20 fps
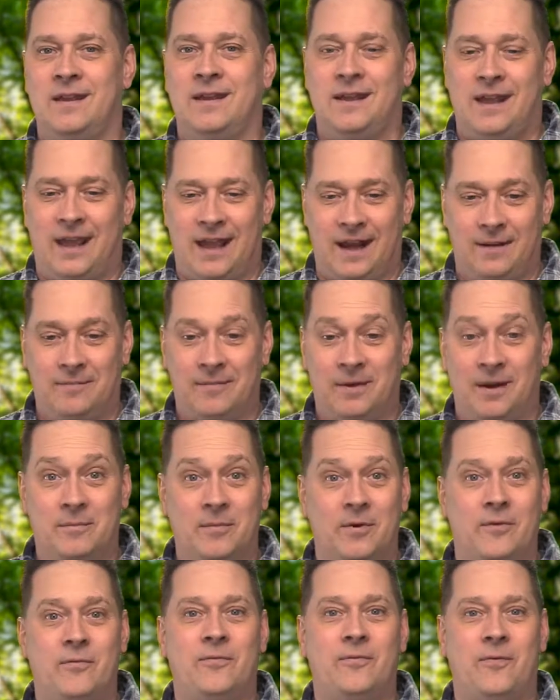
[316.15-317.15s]
and I'm going to
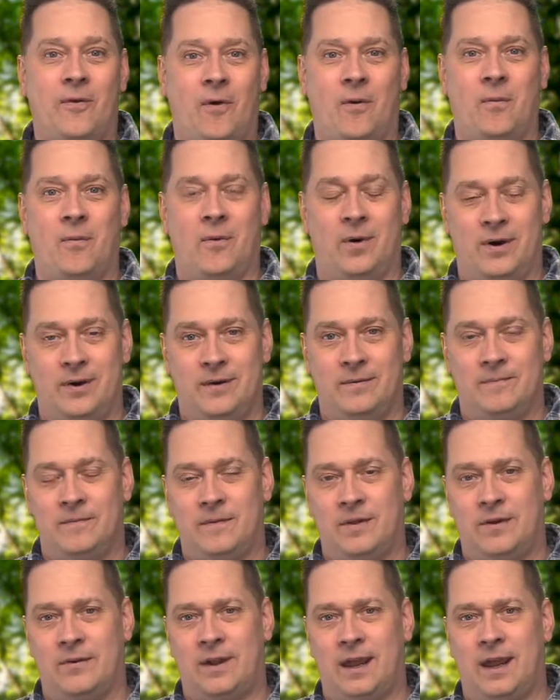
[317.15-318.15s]
move forward.
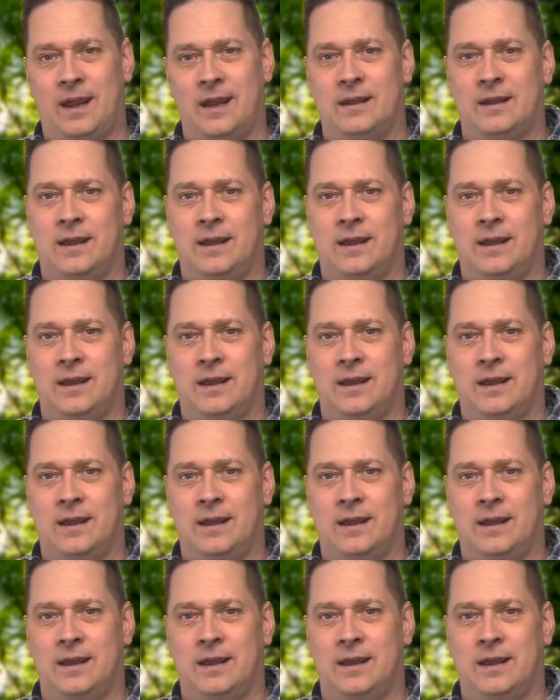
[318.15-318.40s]
Okay.